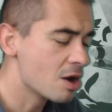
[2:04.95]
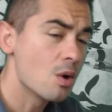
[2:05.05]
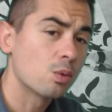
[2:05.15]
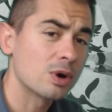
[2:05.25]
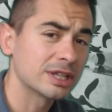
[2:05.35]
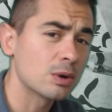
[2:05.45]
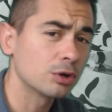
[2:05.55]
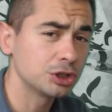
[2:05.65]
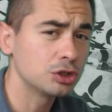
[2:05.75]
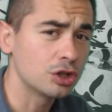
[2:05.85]
What I
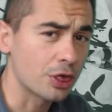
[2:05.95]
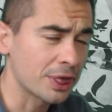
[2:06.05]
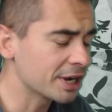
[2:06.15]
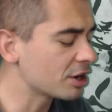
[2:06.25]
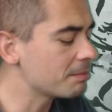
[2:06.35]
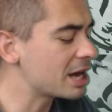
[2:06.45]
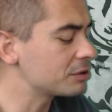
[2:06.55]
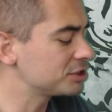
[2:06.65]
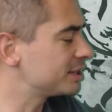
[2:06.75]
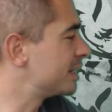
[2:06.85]
want you to think
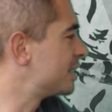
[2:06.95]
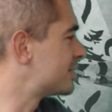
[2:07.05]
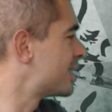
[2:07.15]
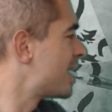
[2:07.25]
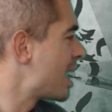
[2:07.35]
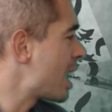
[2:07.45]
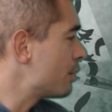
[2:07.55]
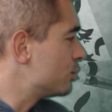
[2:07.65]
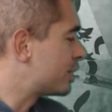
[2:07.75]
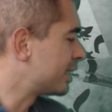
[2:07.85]
about is how
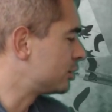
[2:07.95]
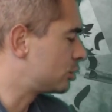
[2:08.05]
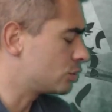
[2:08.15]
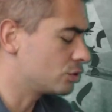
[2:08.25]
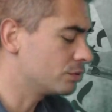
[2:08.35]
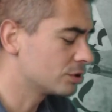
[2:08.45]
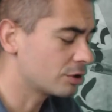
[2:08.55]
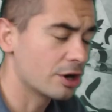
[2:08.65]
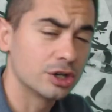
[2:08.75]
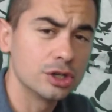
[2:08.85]
you can do
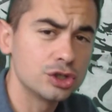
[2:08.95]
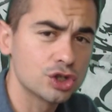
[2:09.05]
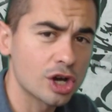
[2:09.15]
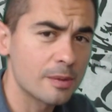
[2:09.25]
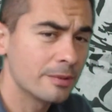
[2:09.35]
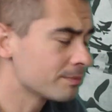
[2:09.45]
a good job